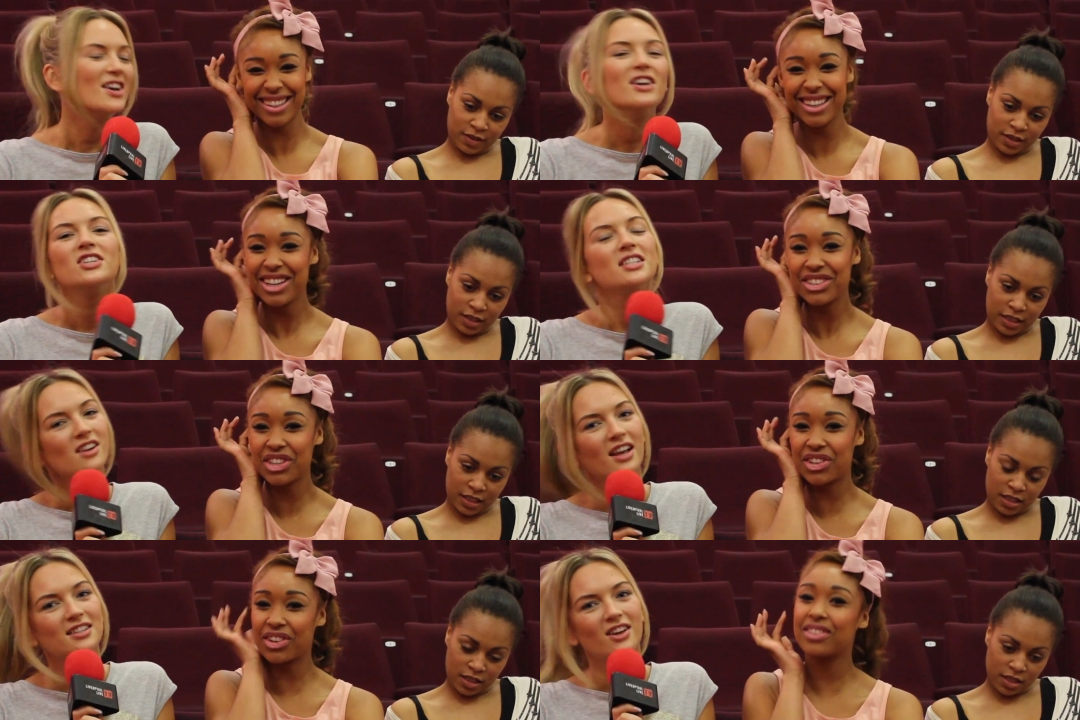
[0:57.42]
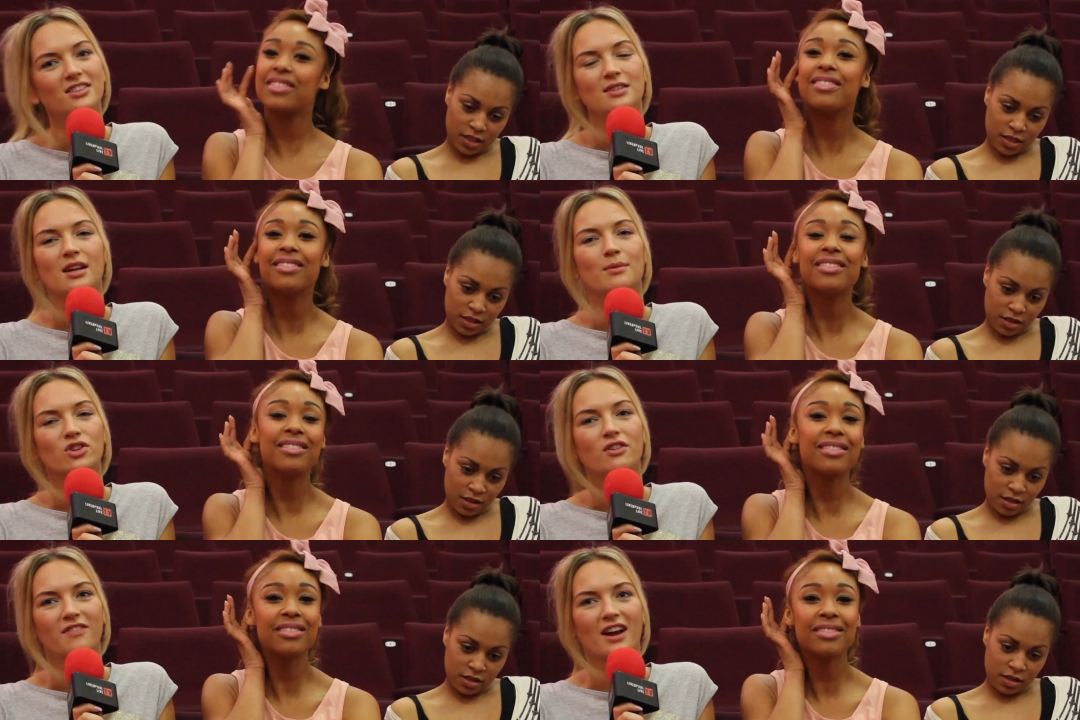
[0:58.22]
Speaker 1: She's a she nice does. girl deep down, but
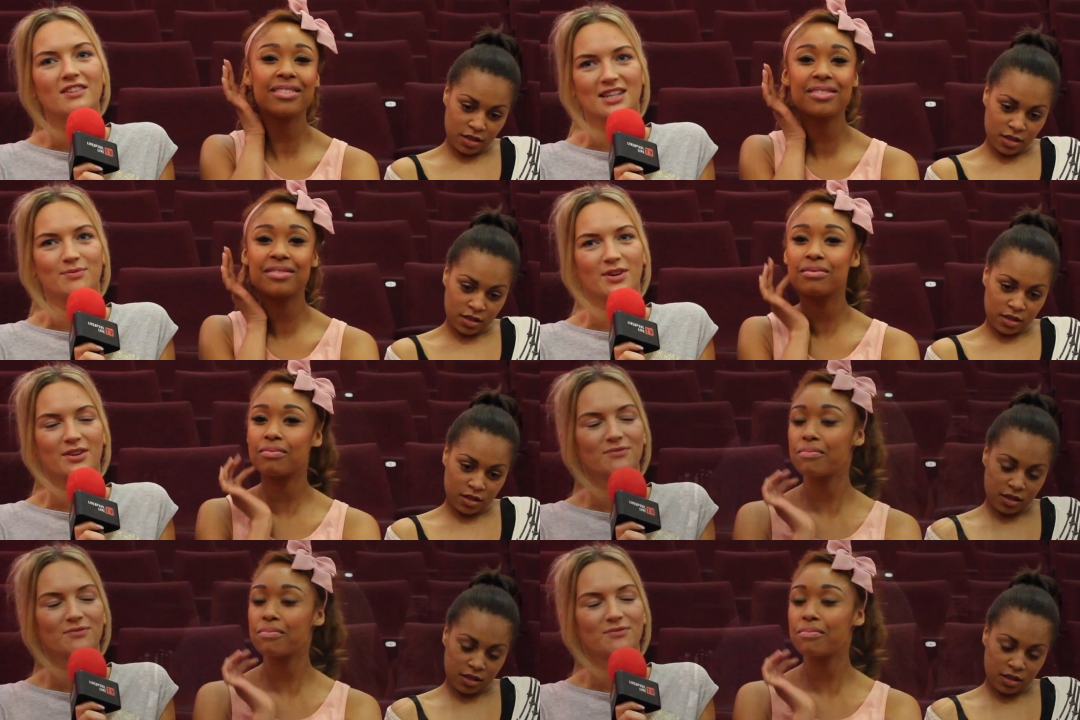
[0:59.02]
she's got a fiery temper.